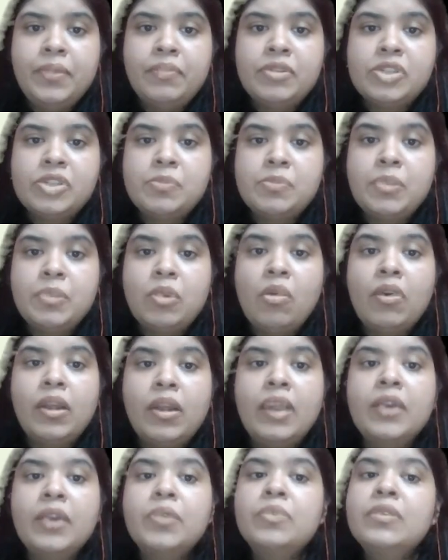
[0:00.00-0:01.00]
which is
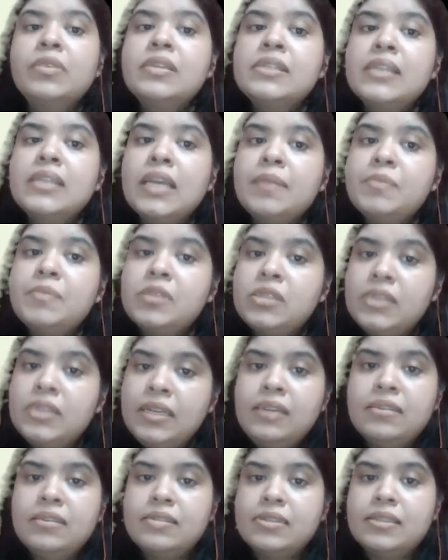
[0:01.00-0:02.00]
belonging to the same
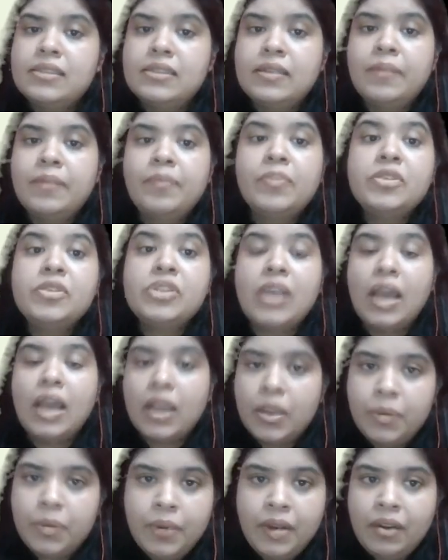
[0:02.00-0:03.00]
genus,
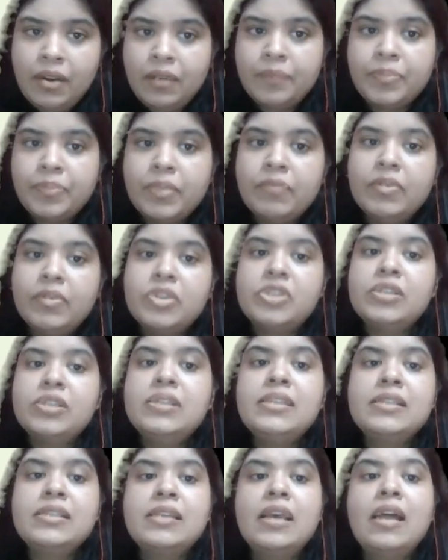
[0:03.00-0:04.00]
jaguar, which
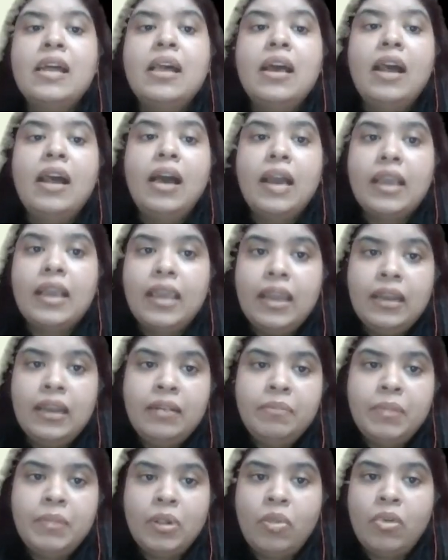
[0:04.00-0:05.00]
is
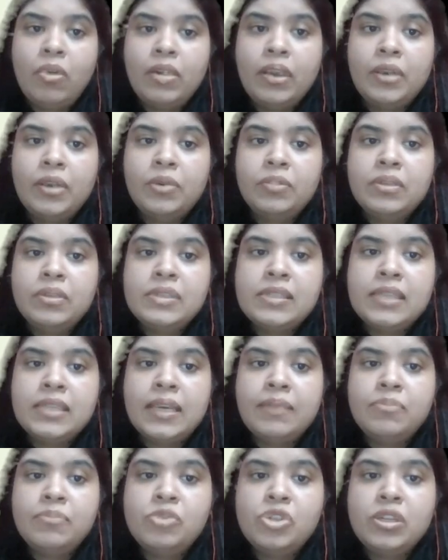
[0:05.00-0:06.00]
again belonging to the
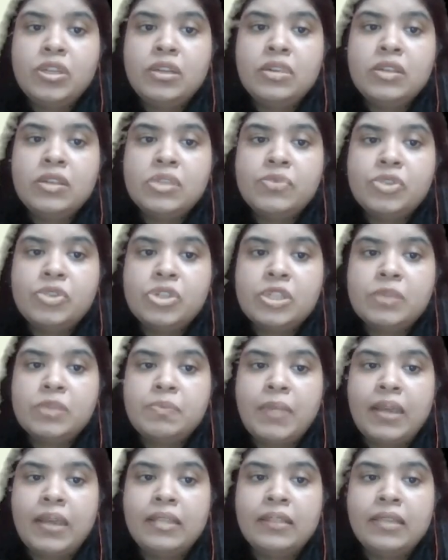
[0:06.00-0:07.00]
same genus which is
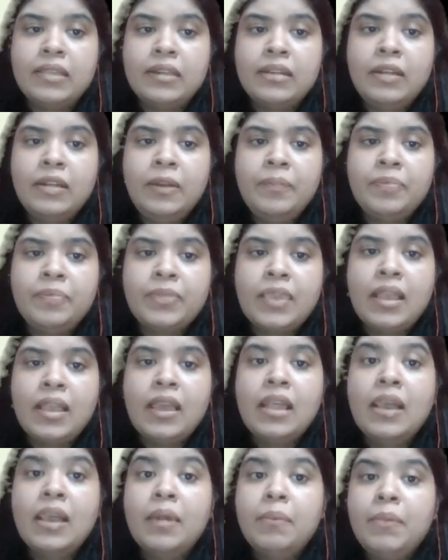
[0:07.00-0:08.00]
Panthera,
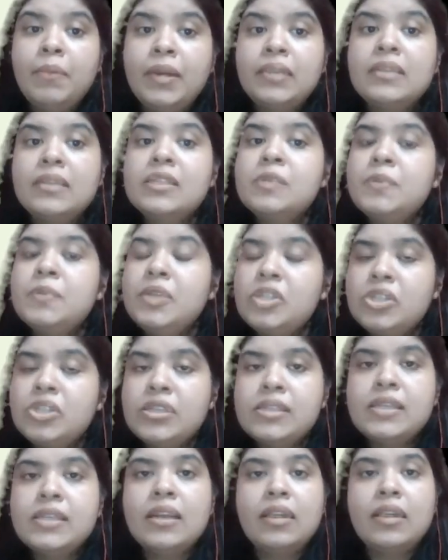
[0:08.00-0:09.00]
but the
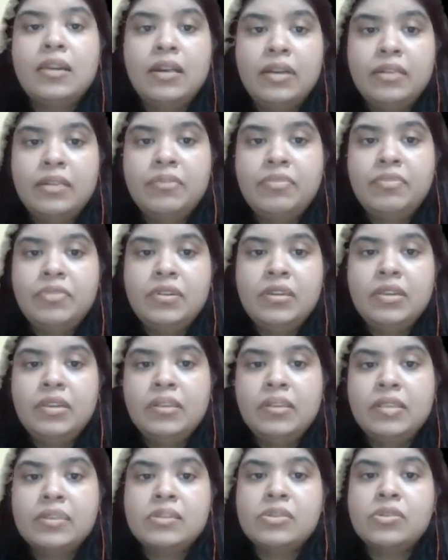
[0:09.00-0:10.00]
species here are
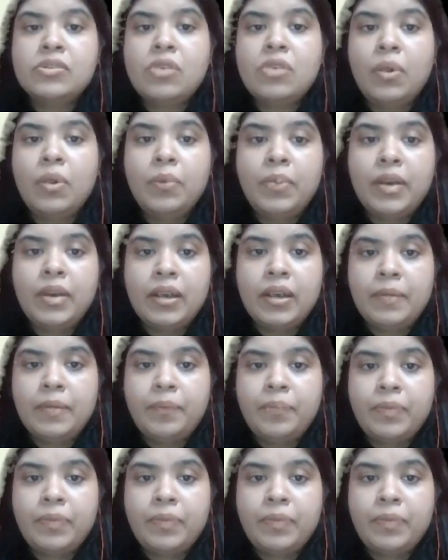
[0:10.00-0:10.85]
different. This is Onca.